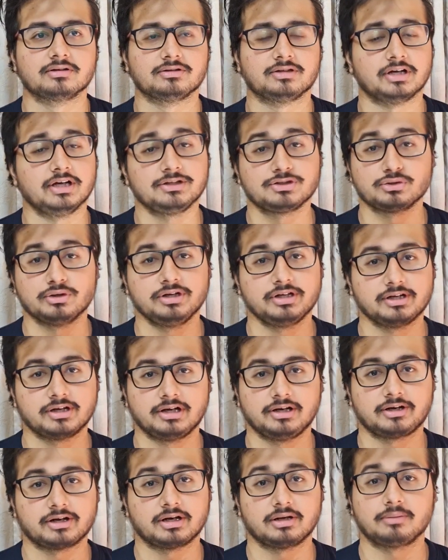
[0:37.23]
the S20
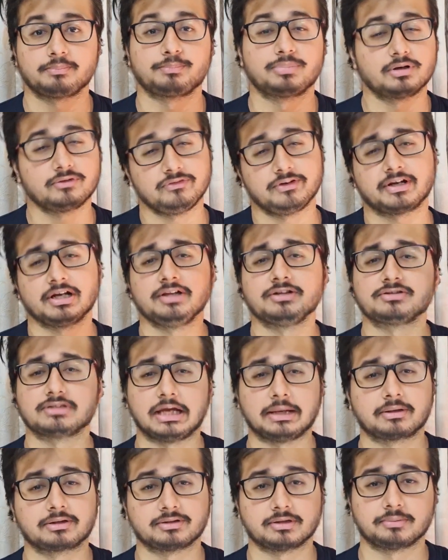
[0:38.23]
Ultra perfectly
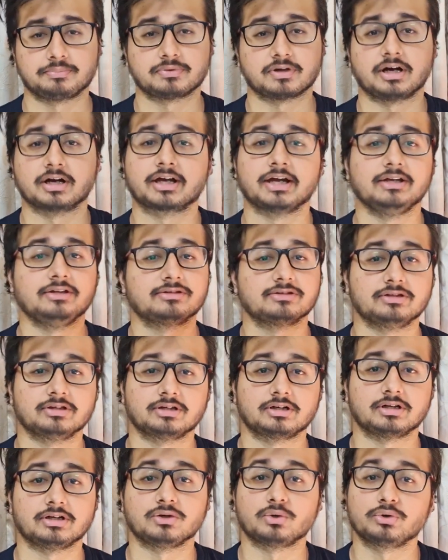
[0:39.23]
stacks up against
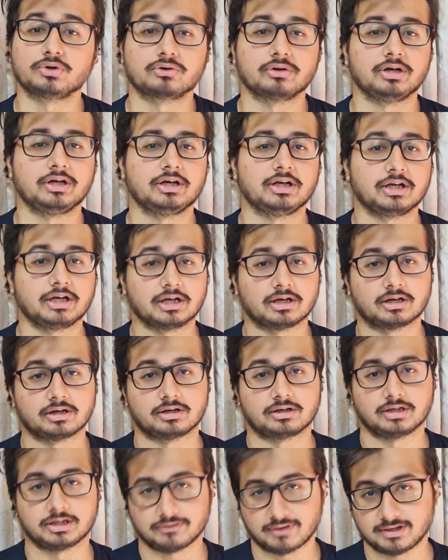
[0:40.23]
the Note 20
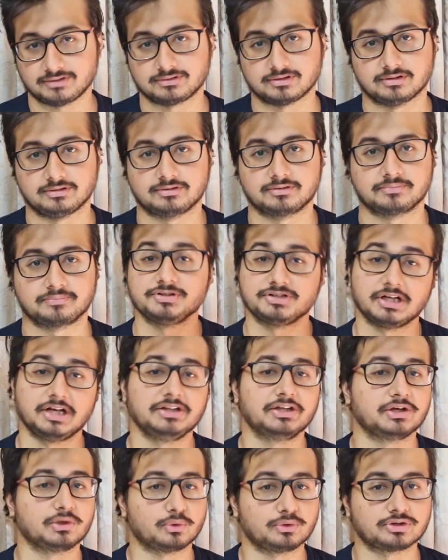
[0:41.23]
devices,
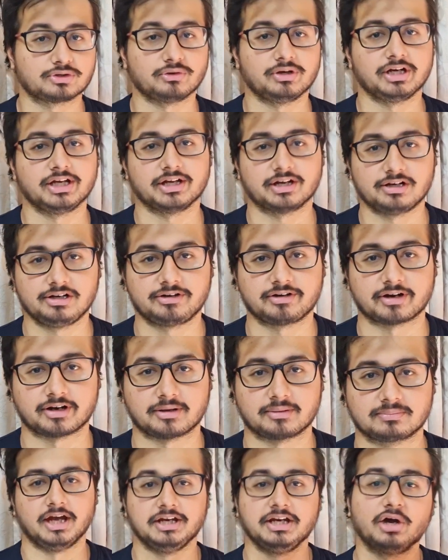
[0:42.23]
especially the Note 20 Ultra.
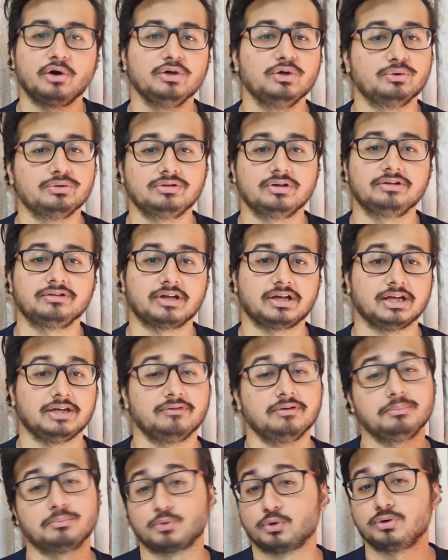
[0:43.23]
And now users are
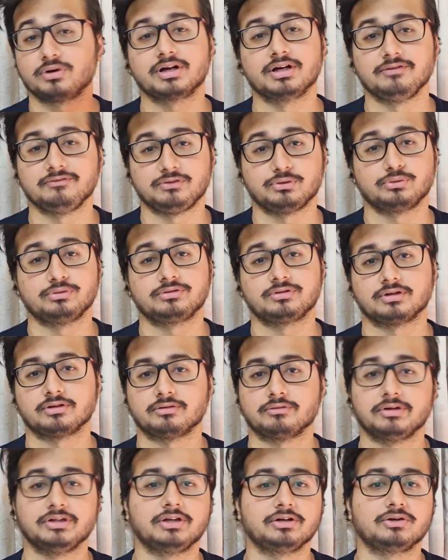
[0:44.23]
even more confused
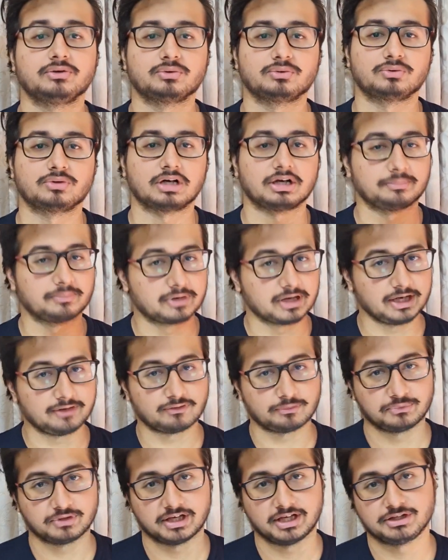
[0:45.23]
whether to
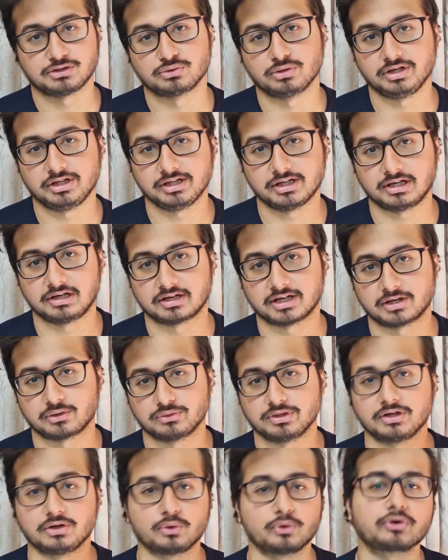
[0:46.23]
upgrade from the S20 Ultra
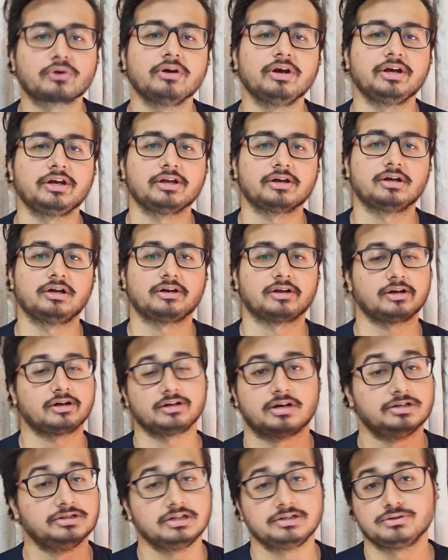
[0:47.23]
to the Note 20
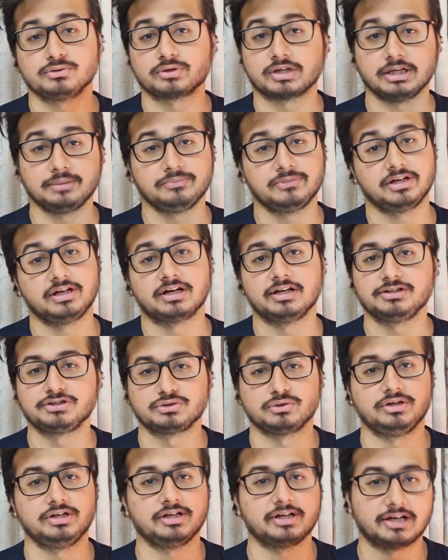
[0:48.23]
Ultra or just to keep their
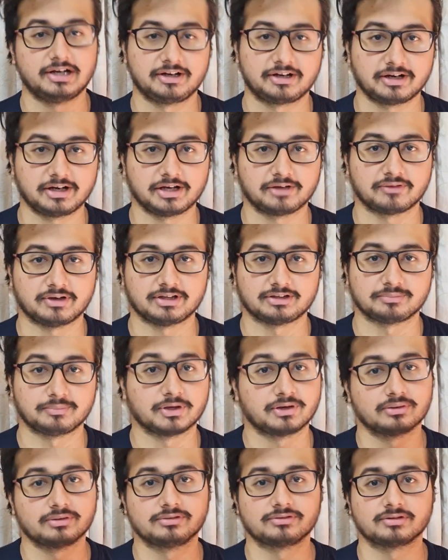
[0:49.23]
S20 Ultra device
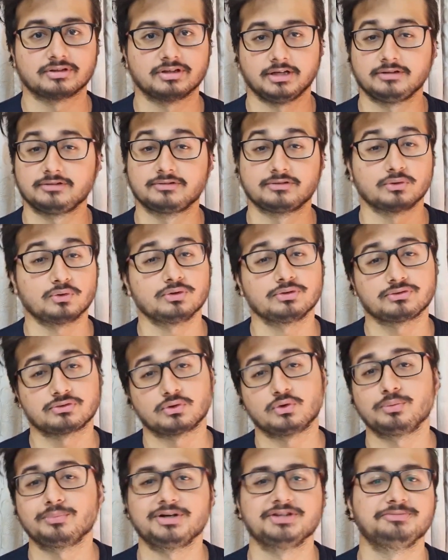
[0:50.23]
because it's
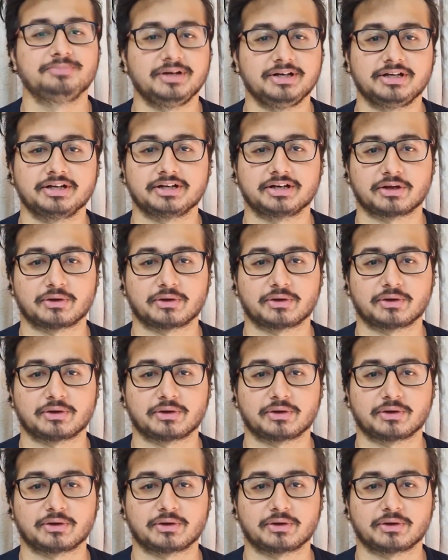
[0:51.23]
so much better